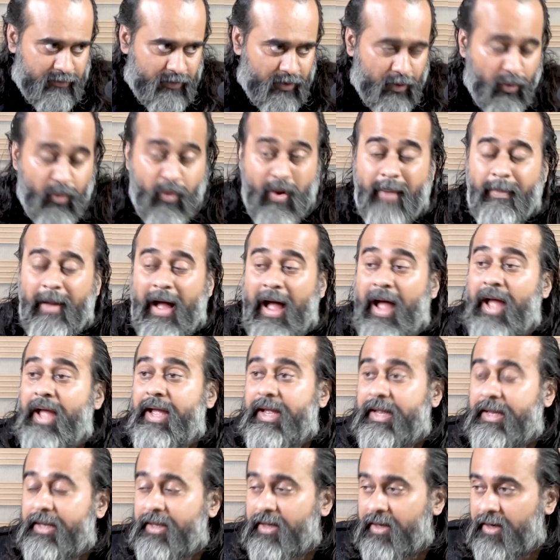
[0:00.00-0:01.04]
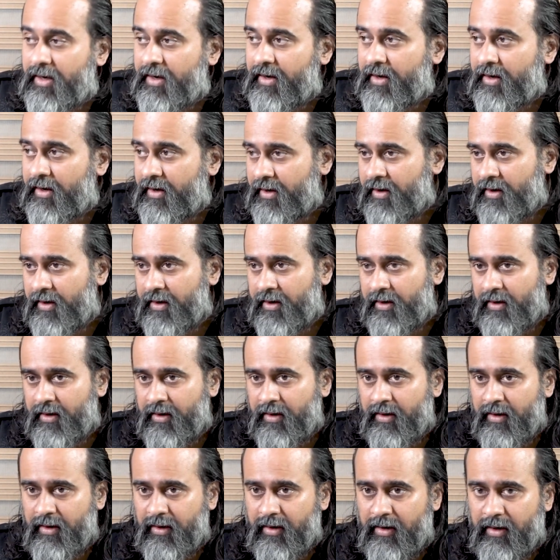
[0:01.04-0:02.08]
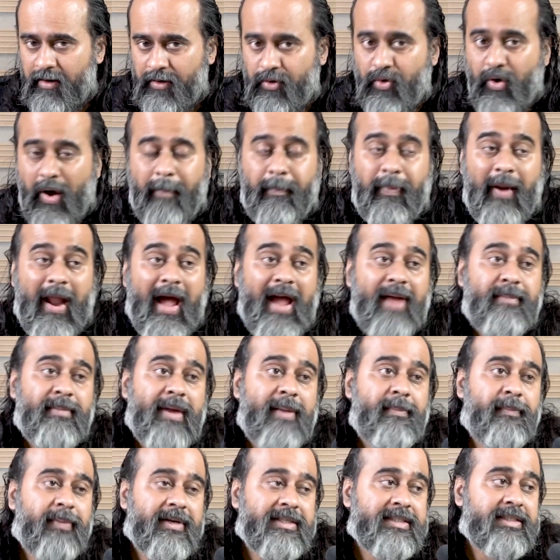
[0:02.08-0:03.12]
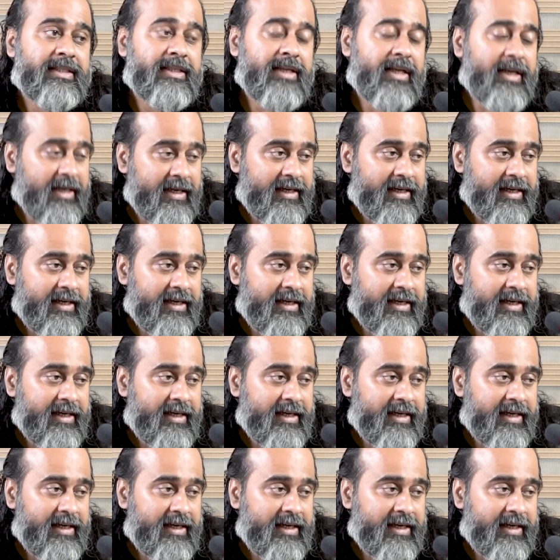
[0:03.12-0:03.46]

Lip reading: Who am I to apply my personal